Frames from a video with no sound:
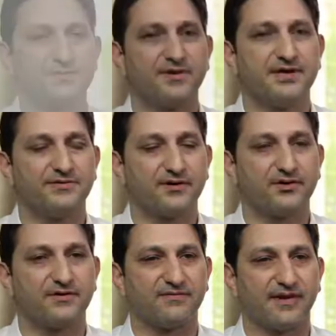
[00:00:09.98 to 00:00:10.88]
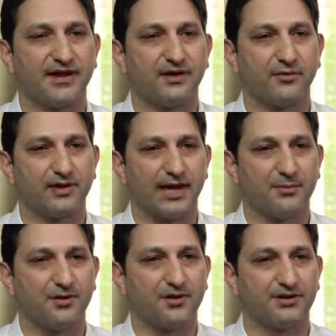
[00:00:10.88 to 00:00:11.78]
been difficult to find a
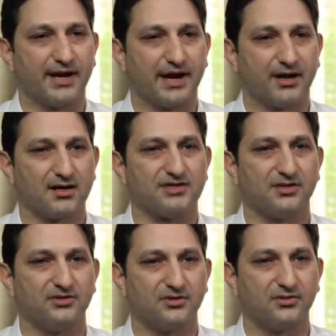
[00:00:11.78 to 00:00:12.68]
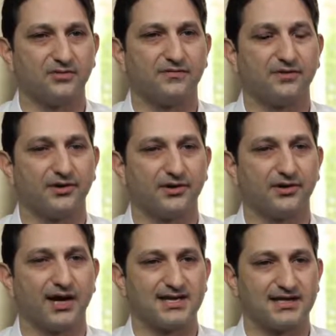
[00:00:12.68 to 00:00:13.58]
reliable diagnostic tool
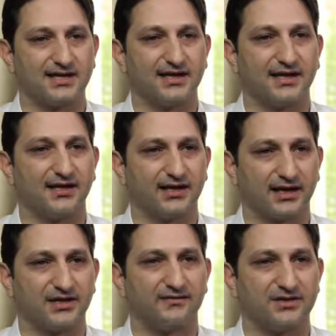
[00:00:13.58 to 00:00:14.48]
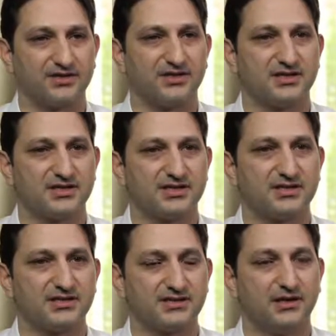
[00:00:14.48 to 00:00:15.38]
for SLE and connective tissue
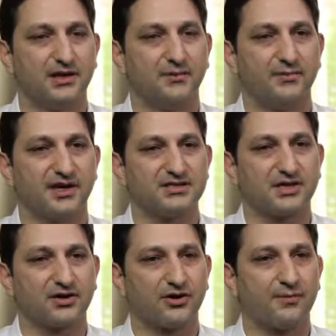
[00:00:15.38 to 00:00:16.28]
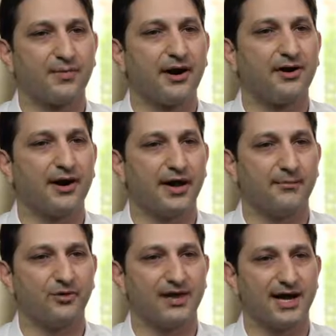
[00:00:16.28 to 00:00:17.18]
diseases because the current paradigm
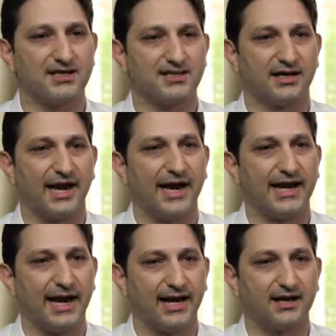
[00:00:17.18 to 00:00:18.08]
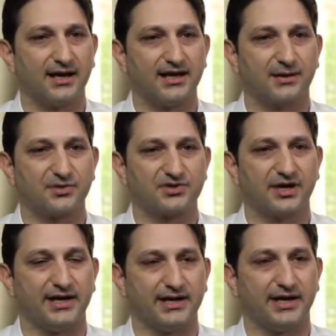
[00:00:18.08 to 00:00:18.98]
relies on ANA and
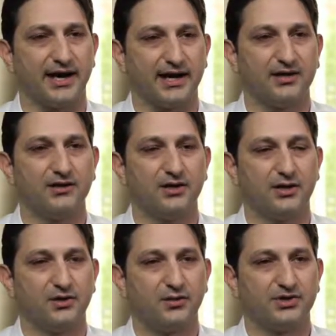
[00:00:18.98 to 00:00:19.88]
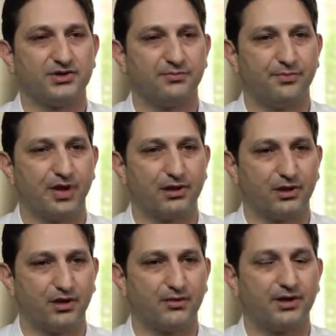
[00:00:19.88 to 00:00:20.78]
double-strand DNA, which
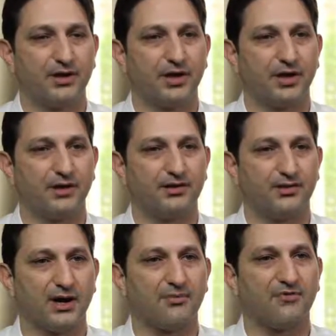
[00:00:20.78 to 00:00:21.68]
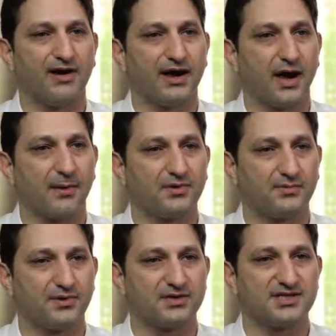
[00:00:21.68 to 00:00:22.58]
alone do not provide
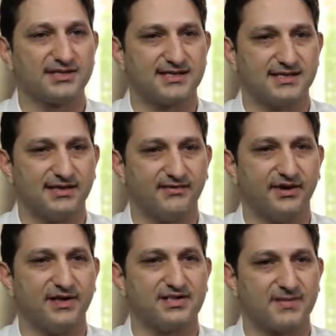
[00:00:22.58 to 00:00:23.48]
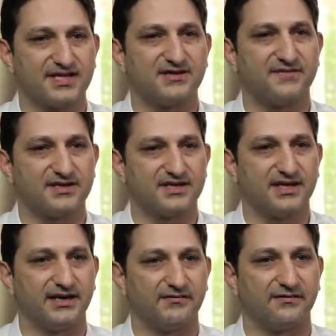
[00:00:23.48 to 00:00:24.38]
optimal sensitivity and
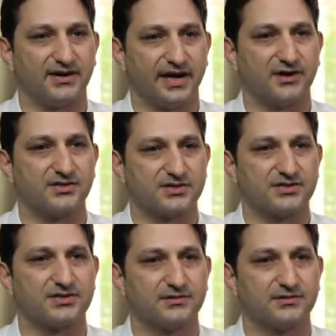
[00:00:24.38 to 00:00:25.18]
specificity for diagnosis.